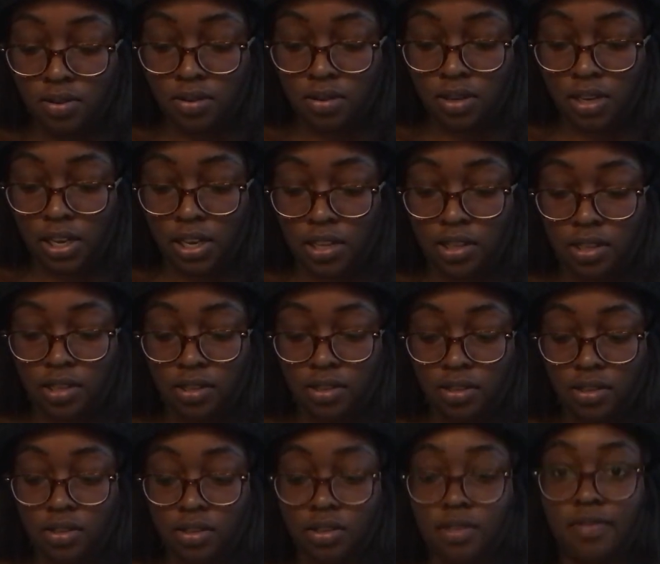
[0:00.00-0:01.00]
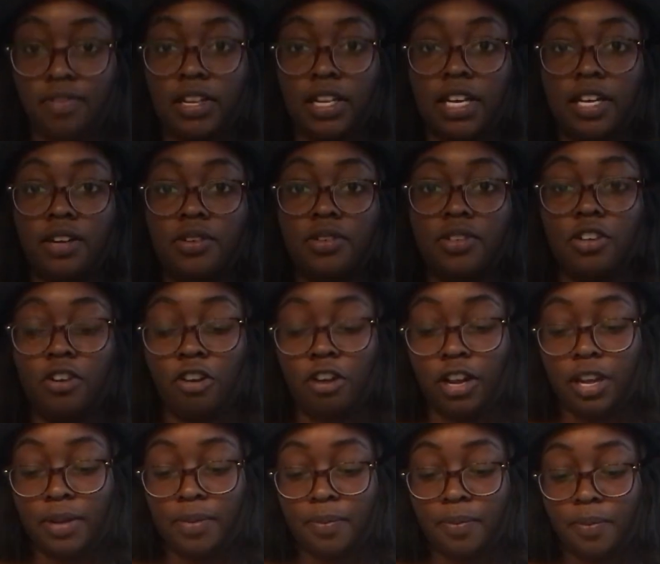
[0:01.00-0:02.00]
Okay, these just fell out,
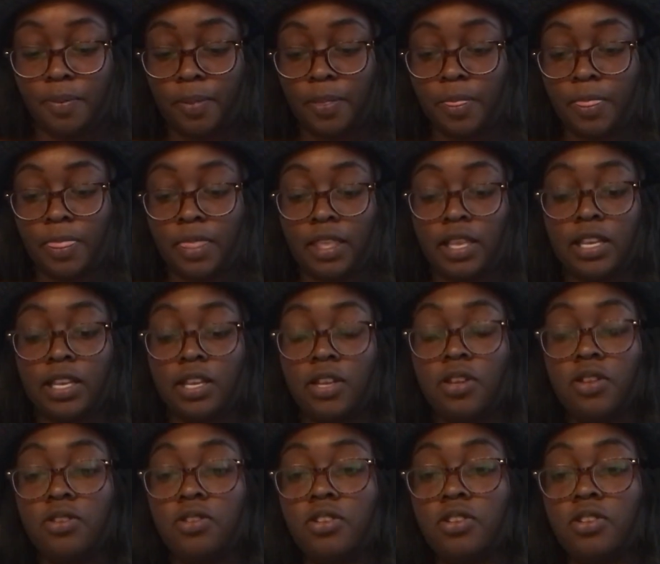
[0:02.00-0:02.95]
sorry. For